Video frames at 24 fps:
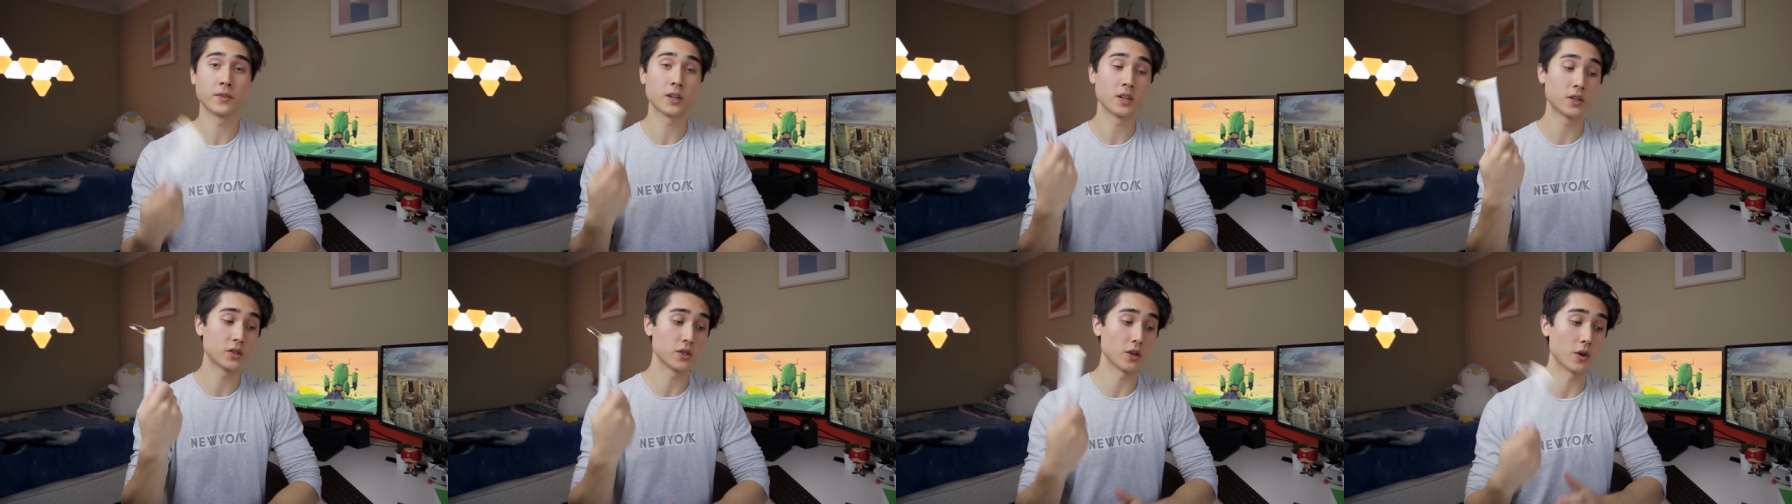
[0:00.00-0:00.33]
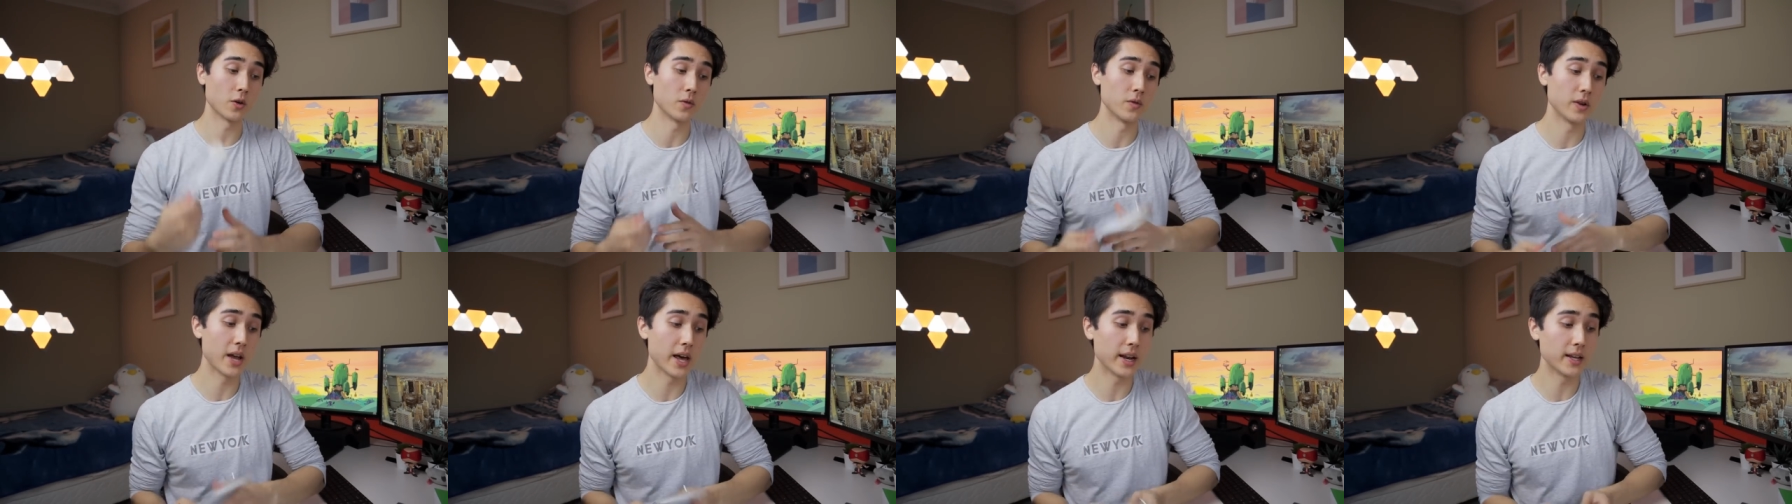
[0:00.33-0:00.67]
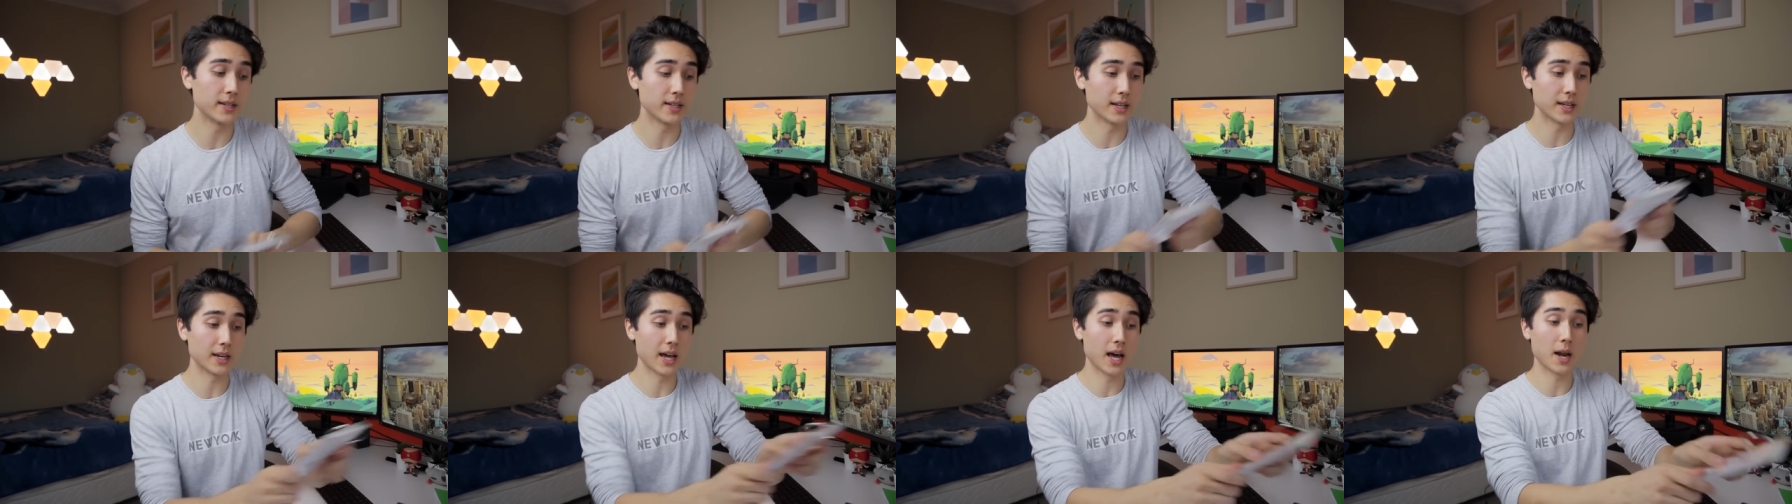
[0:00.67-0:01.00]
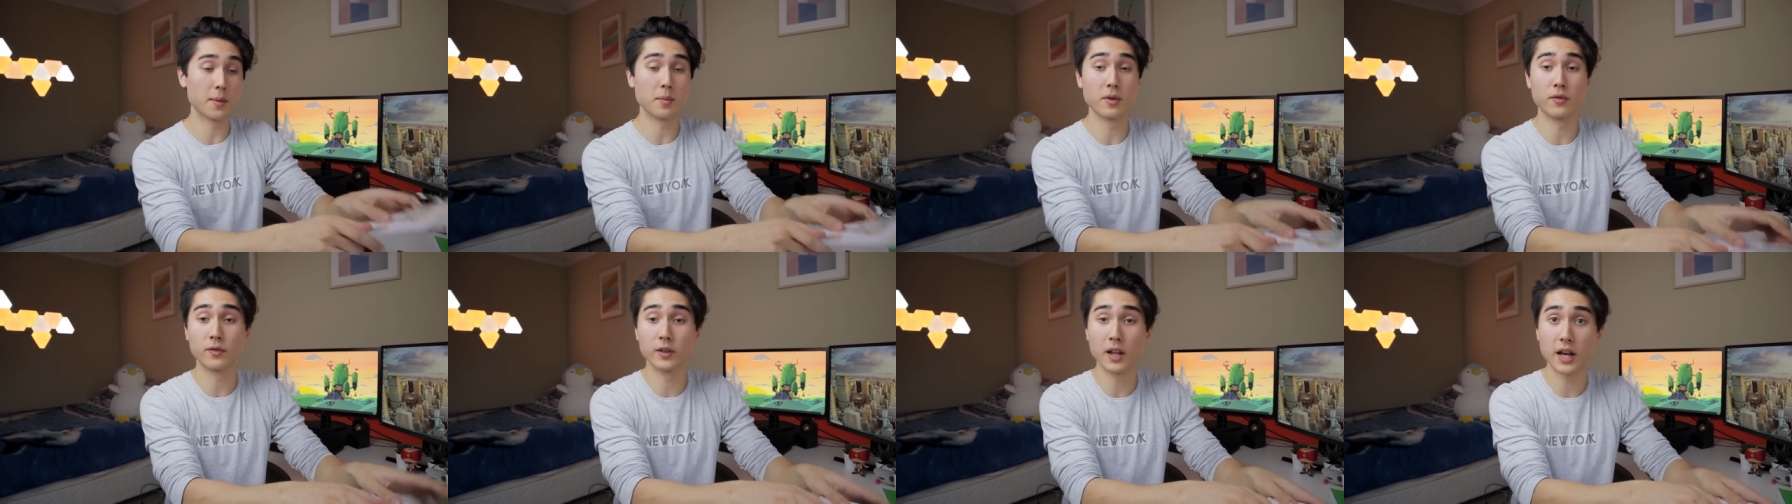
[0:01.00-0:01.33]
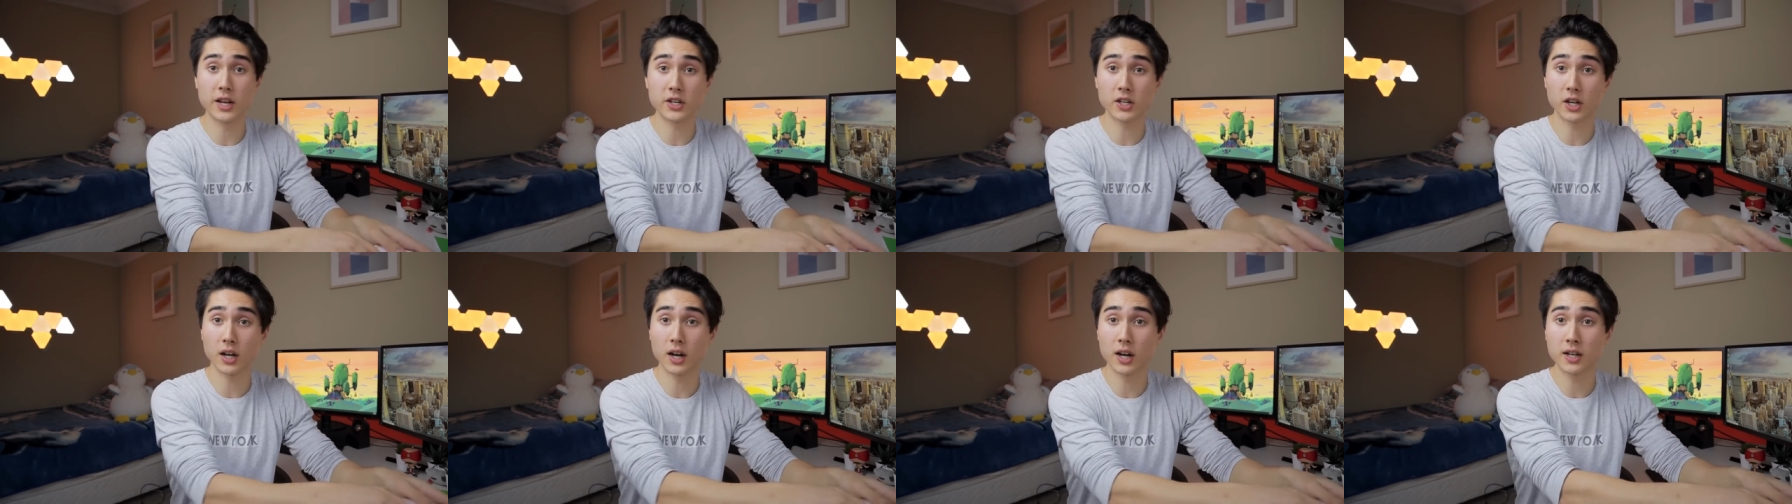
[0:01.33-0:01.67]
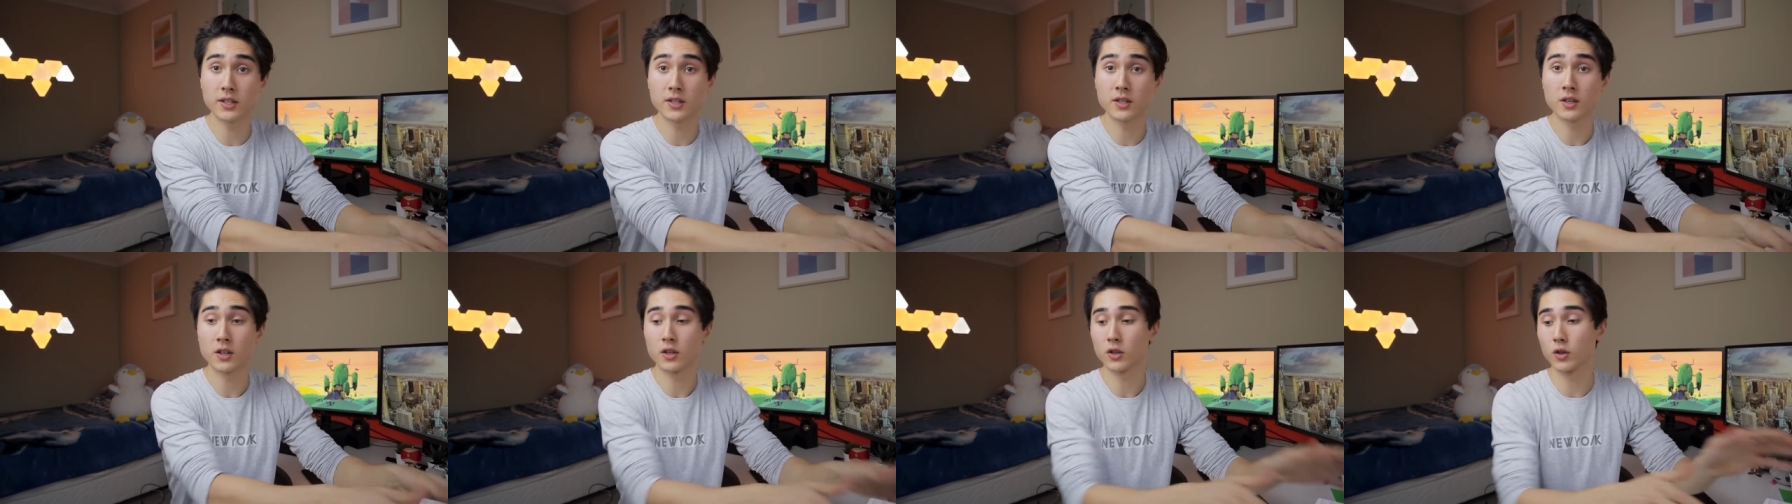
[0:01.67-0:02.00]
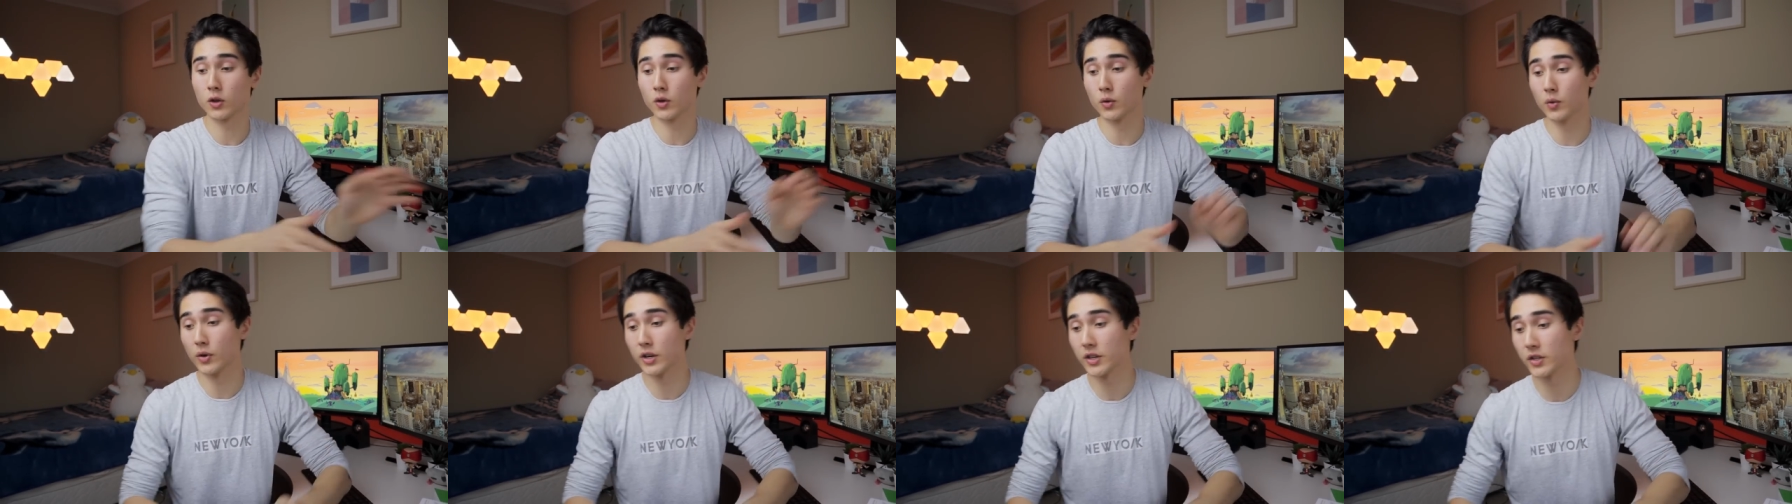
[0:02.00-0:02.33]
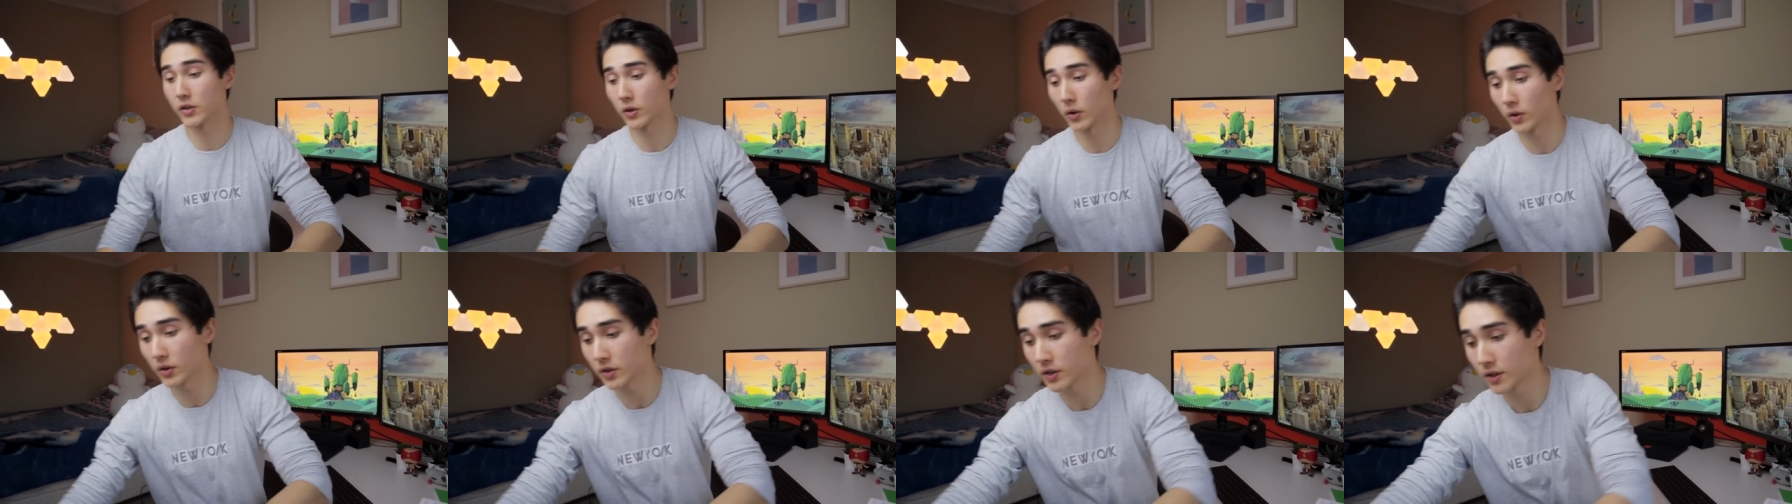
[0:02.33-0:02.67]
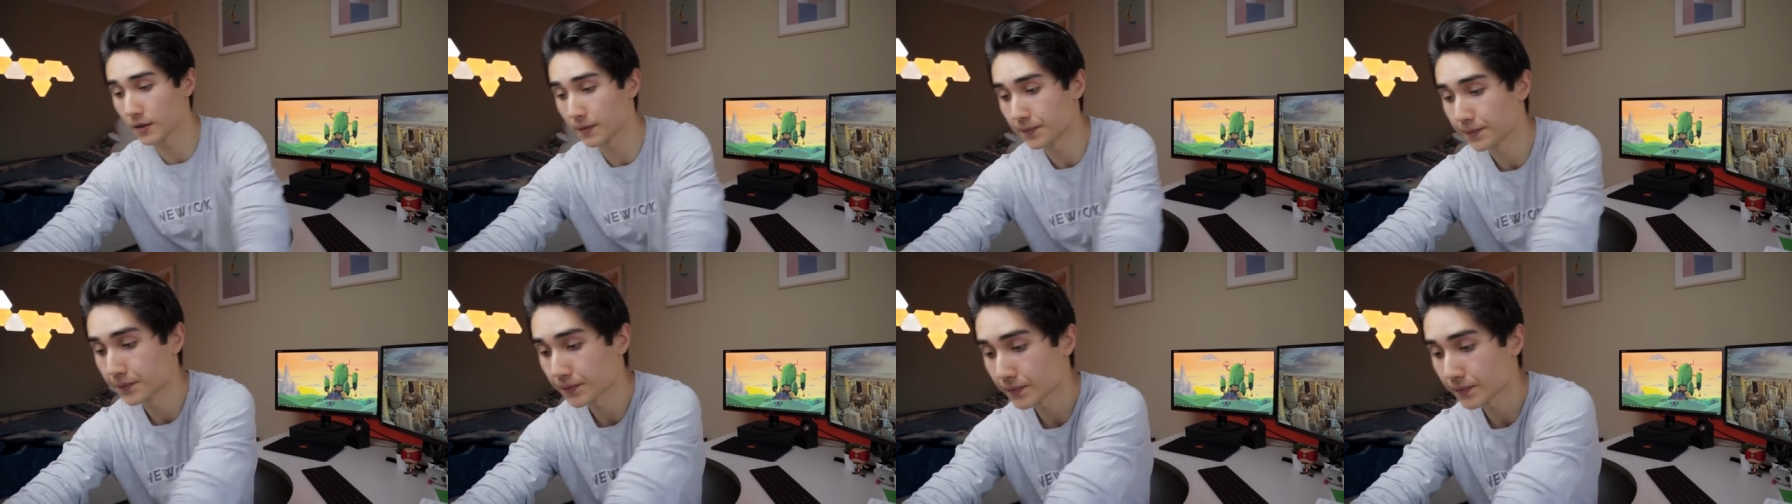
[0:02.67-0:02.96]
So Netta's anatomy flashcards, good resource.